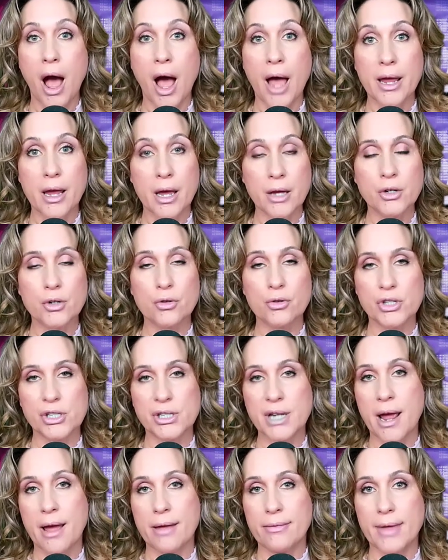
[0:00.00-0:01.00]
I
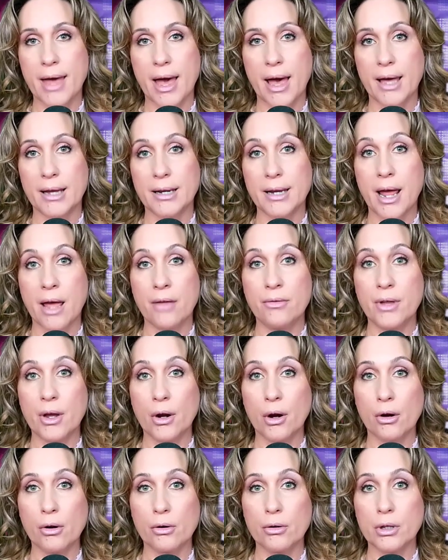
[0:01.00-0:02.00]
understand that and
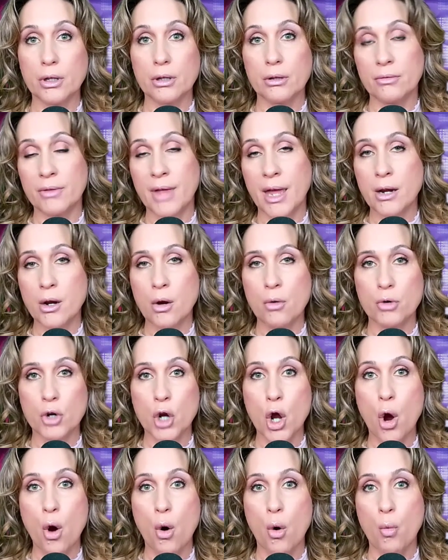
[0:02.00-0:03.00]
they're they don't
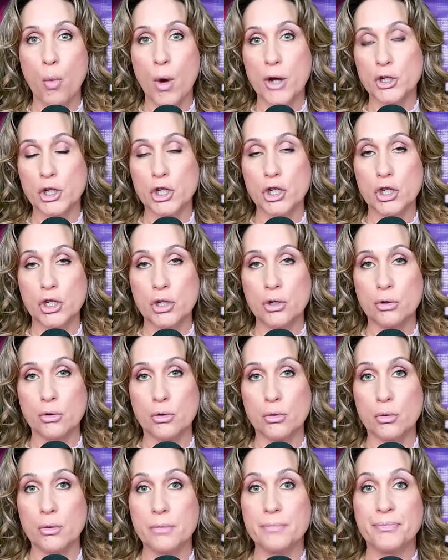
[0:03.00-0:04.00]
know what to
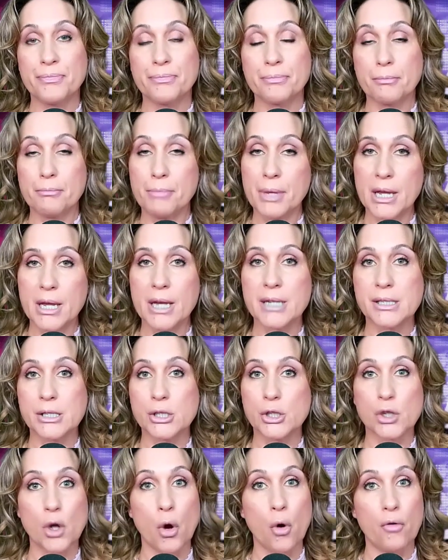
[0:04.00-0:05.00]
do because
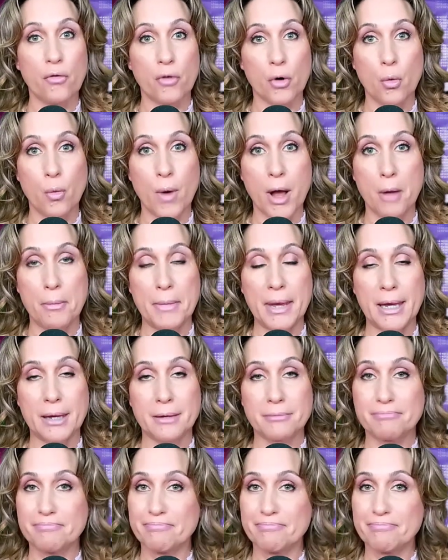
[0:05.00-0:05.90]
it's overwhelming.